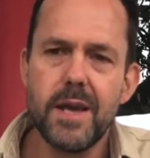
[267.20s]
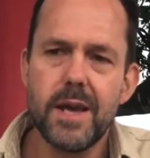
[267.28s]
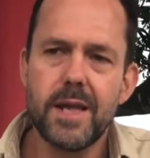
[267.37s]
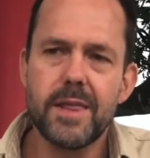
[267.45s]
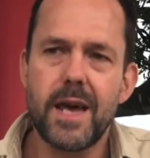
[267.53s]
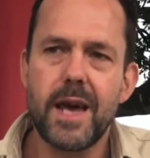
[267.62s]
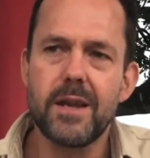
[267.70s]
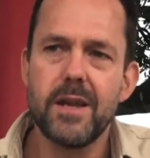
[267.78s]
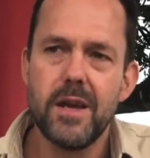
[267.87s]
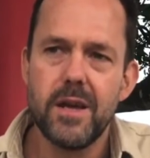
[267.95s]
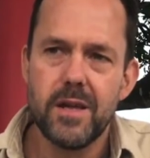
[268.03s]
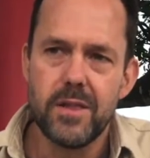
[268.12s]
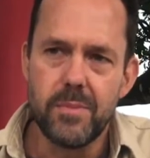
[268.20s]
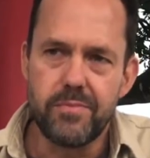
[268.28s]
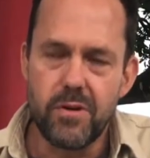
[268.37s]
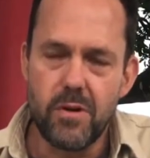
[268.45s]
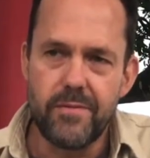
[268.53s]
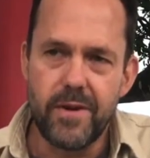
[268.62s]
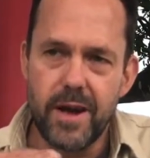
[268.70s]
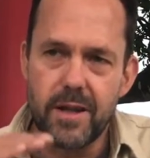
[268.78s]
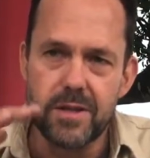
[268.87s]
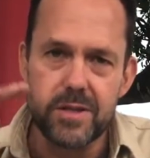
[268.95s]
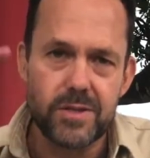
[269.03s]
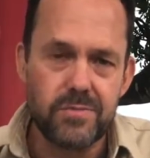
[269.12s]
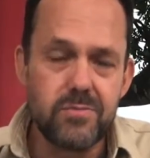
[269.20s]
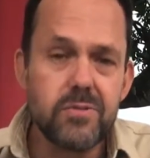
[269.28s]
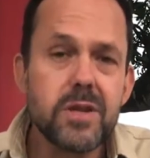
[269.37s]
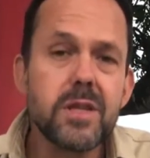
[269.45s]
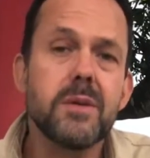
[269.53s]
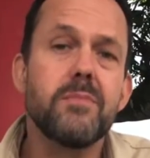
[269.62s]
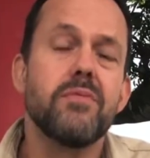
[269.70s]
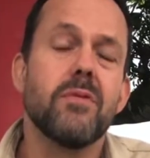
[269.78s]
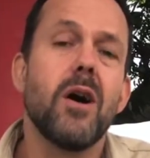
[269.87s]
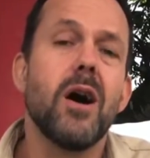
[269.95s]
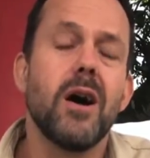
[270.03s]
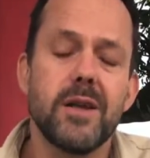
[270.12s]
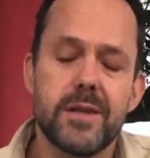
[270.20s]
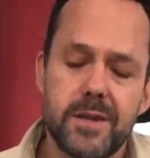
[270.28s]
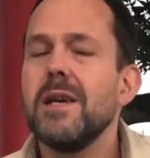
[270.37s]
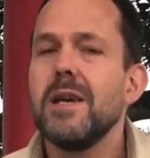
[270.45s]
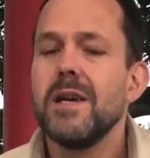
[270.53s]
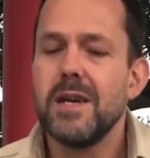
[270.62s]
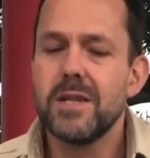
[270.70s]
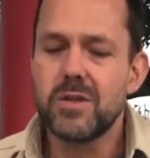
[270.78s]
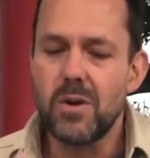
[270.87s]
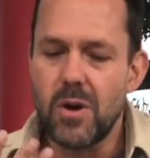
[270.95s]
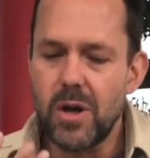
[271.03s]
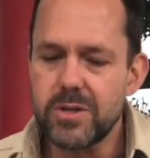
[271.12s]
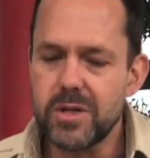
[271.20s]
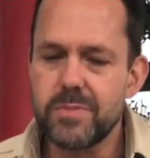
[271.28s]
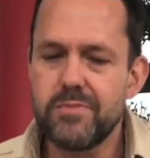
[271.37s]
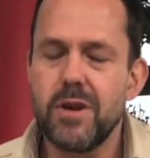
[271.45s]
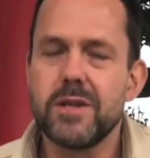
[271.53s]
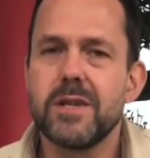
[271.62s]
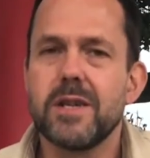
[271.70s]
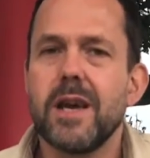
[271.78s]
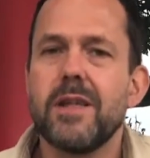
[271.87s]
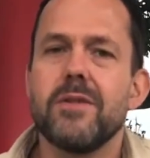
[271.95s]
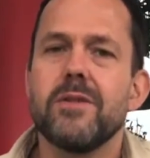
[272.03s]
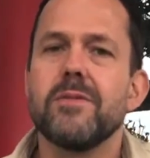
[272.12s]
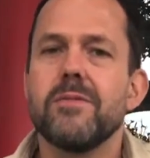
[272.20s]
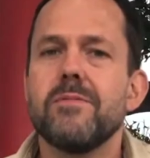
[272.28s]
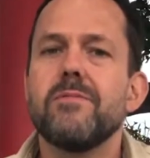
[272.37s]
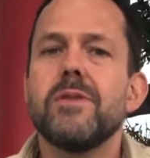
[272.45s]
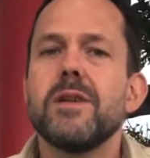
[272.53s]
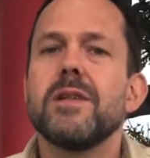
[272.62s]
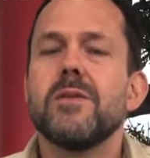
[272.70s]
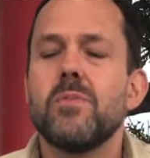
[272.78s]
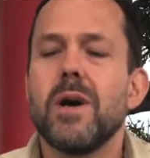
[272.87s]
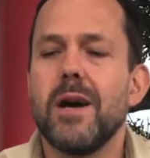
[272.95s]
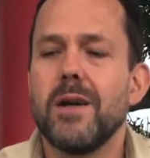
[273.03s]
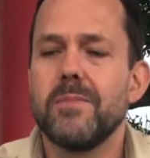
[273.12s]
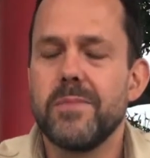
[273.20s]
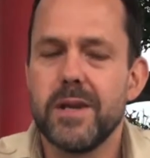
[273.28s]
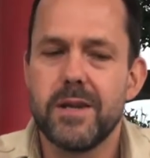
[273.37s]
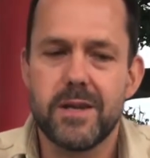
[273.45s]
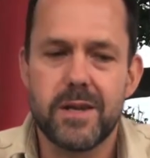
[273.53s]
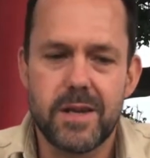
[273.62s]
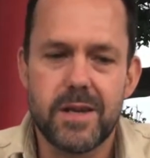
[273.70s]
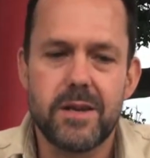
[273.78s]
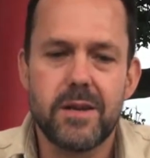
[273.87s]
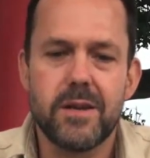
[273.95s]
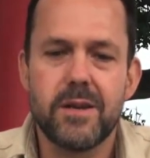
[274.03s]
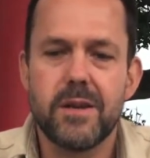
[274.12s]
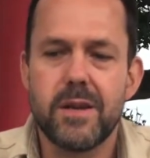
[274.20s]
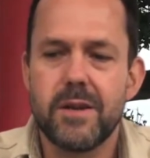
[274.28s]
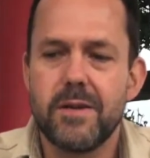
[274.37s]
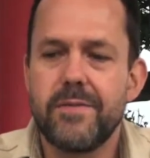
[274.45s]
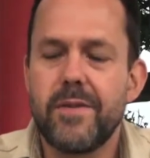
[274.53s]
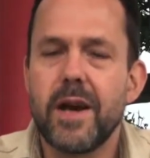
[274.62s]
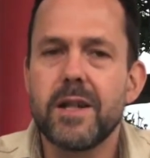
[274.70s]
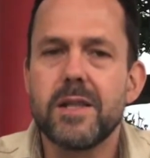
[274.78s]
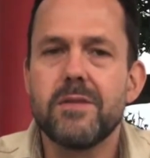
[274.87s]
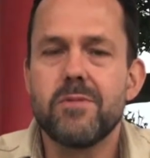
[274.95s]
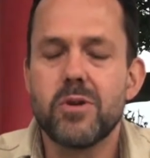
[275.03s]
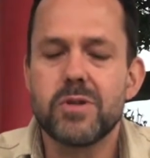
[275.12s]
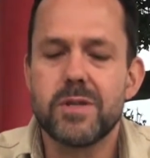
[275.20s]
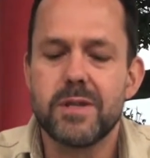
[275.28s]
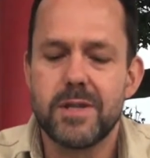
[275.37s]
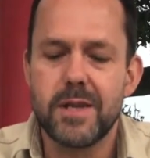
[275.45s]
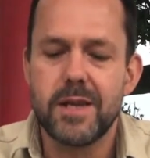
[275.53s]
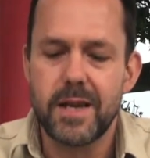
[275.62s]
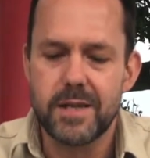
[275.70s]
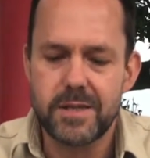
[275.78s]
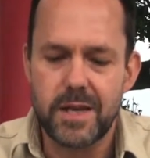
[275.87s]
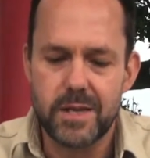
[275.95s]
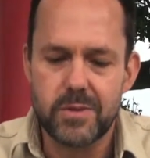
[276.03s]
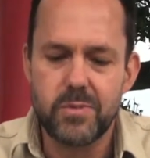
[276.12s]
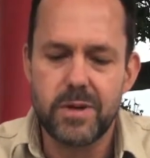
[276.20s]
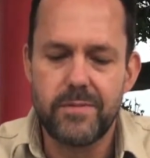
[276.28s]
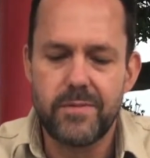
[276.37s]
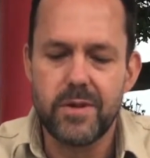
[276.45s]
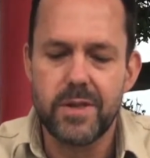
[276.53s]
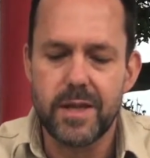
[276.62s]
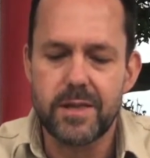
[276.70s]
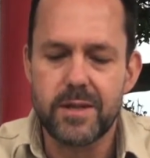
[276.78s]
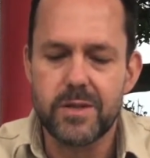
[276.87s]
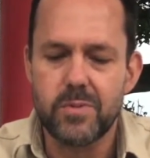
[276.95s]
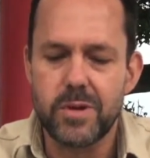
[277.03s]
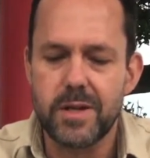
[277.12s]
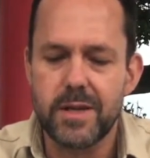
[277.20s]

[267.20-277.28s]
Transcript: and that the profile is really broad. It's all just brought together really well in a finely roasted tea, as we feel that this one